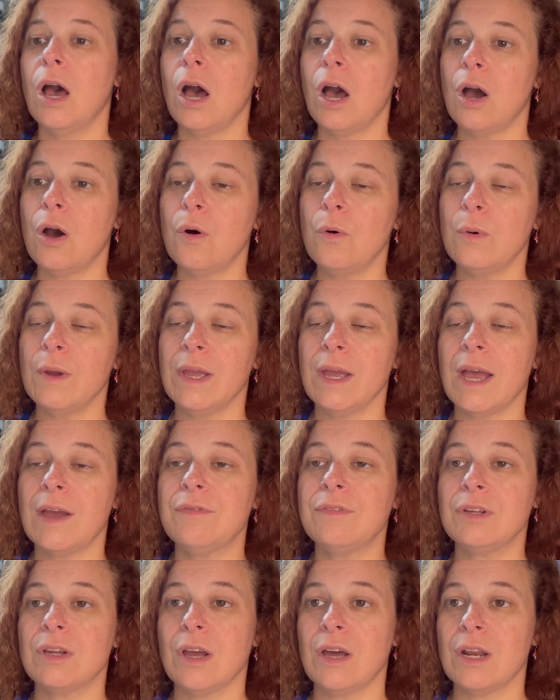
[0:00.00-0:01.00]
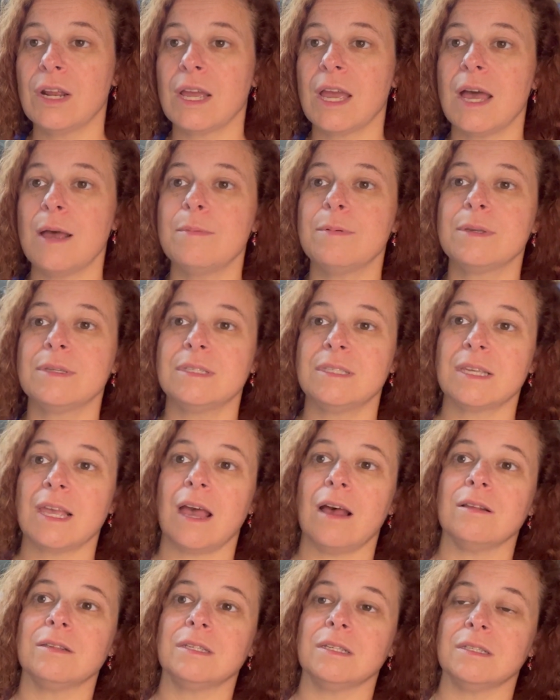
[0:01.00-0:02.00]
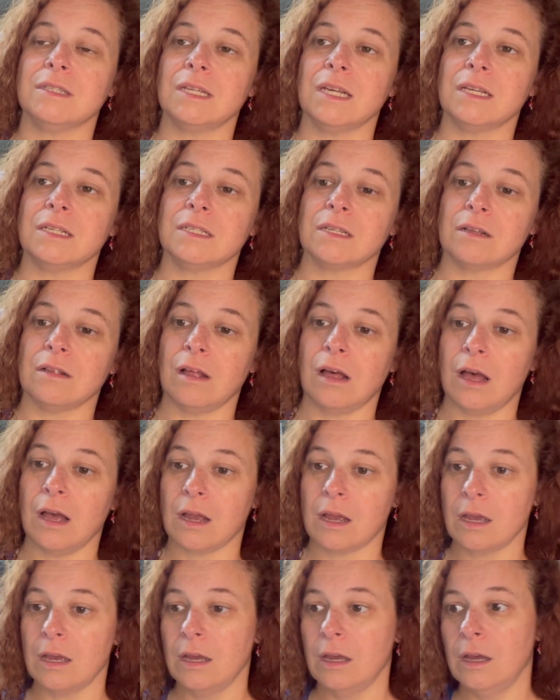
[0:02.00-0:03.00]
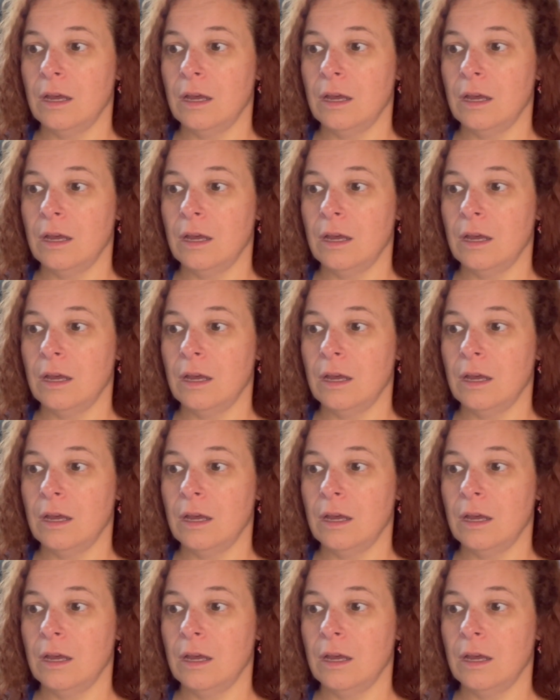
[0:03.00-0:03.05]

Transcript: Oh, we have to go to Cub Scouts at six o'clock